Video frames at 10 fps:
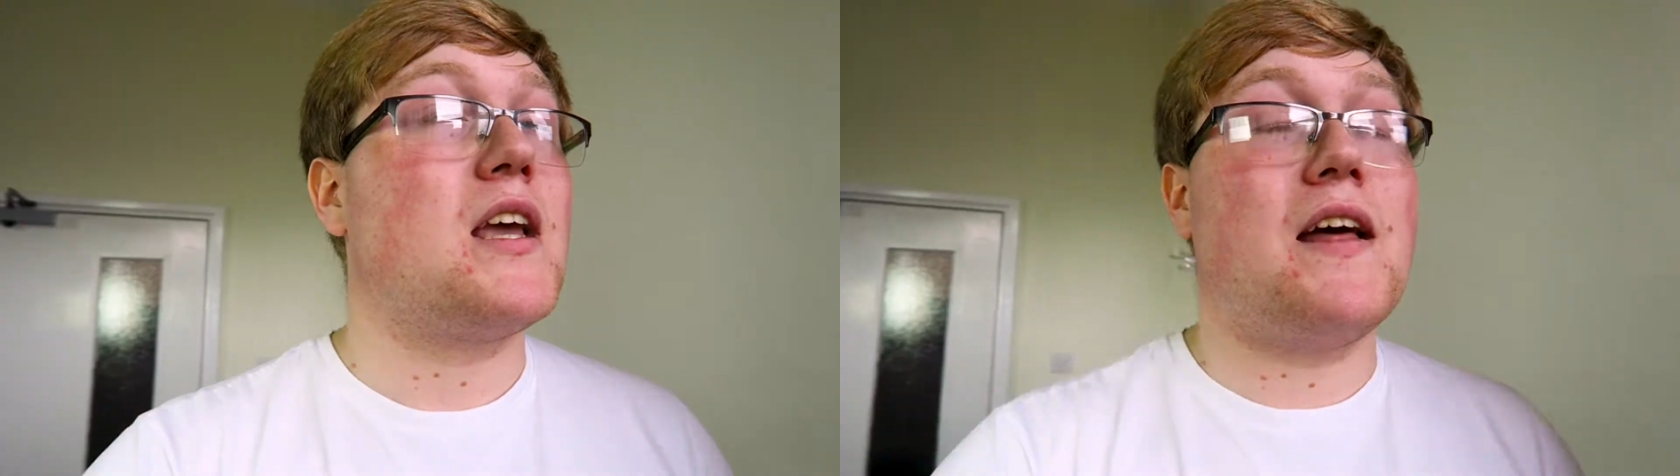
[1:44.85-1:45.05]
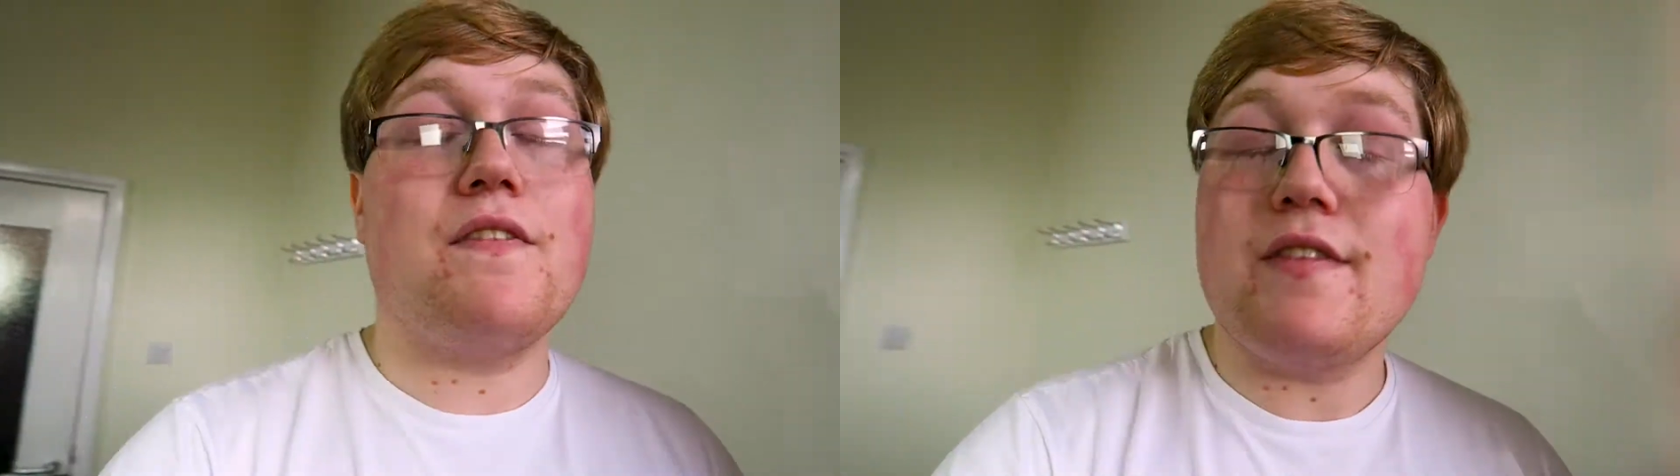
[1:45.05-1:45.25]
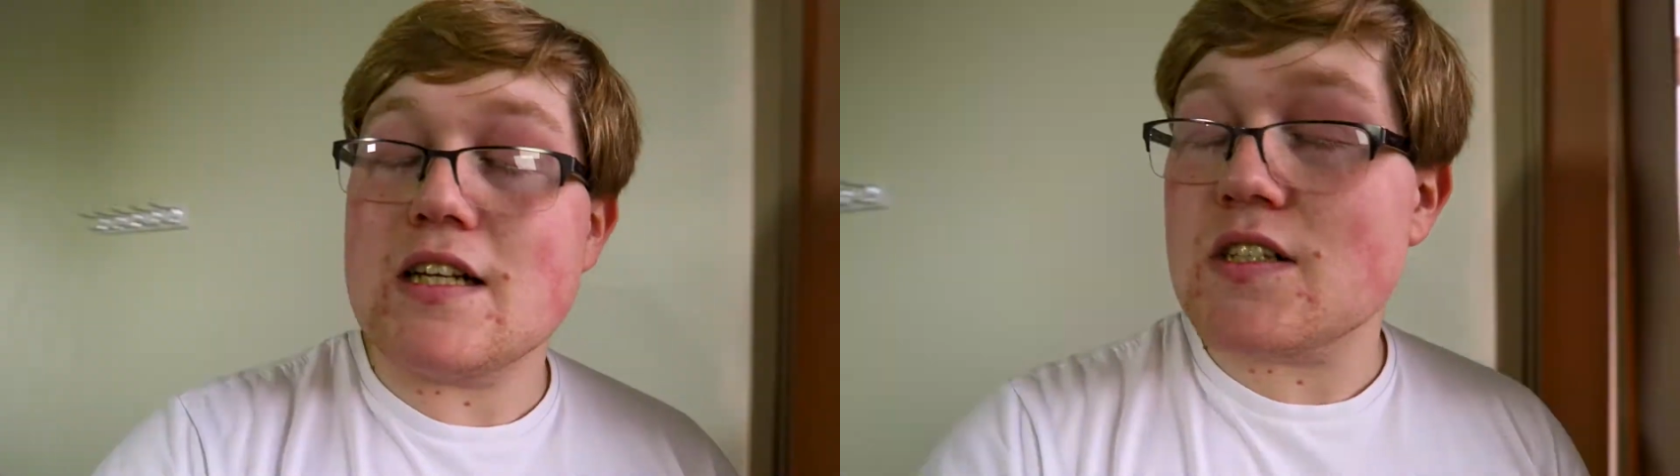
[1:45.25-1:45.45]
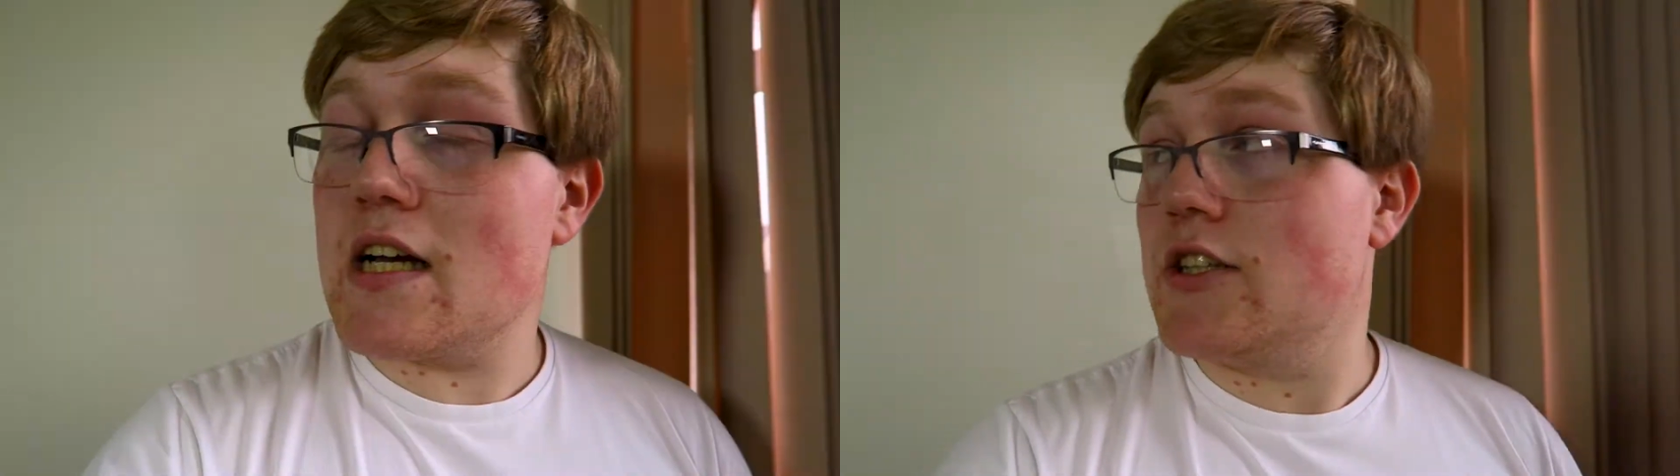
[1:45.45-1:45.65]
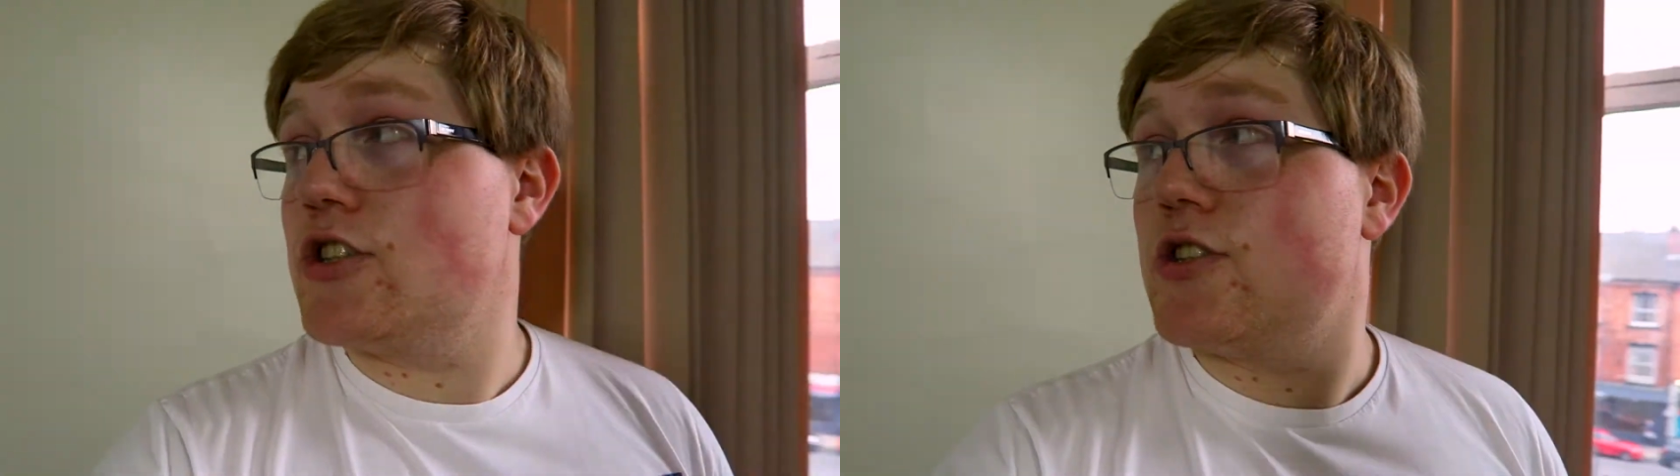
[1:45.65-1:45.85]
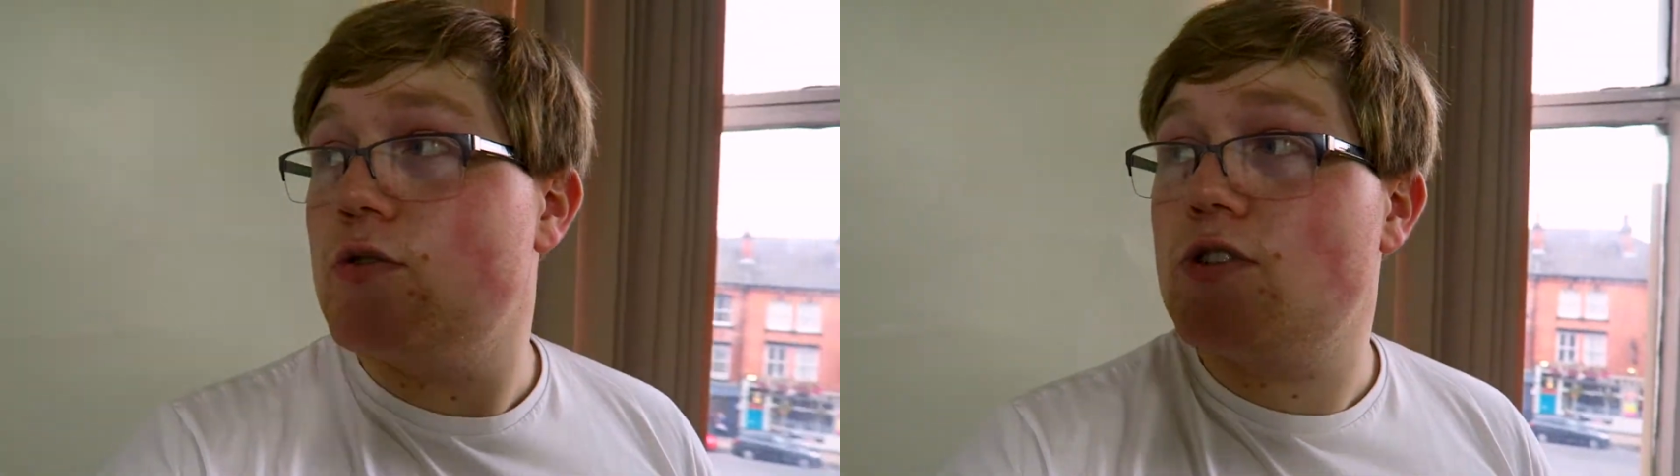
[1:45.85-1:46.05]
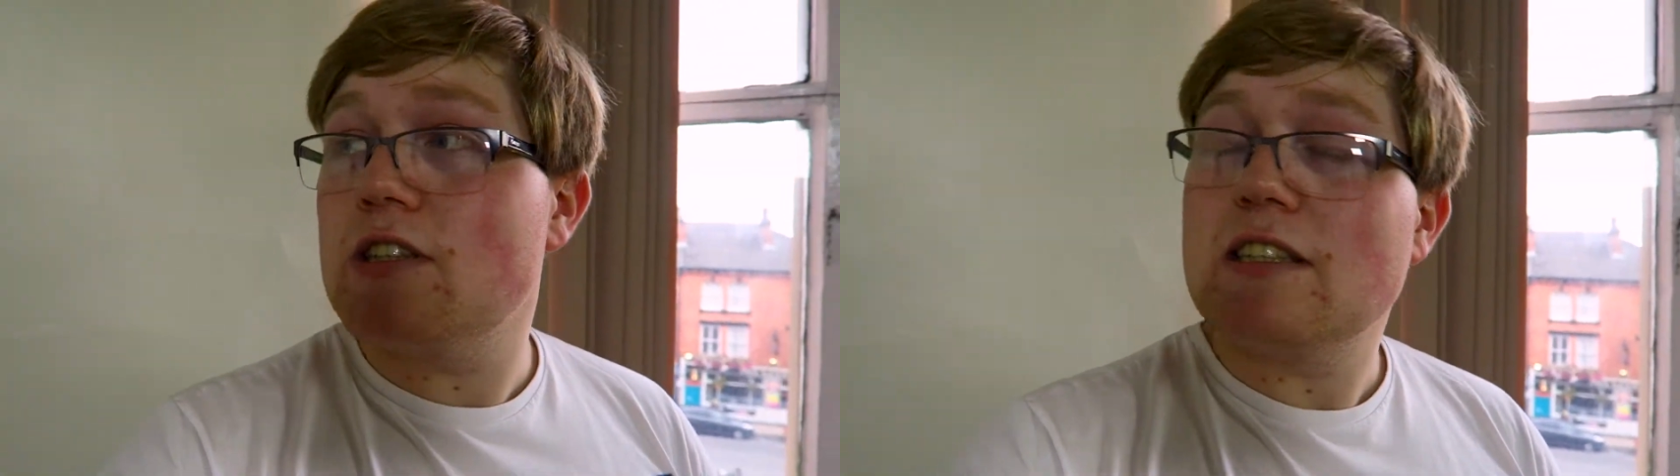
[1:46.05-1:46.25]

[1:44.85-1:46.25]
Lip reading: and this kind of shoot,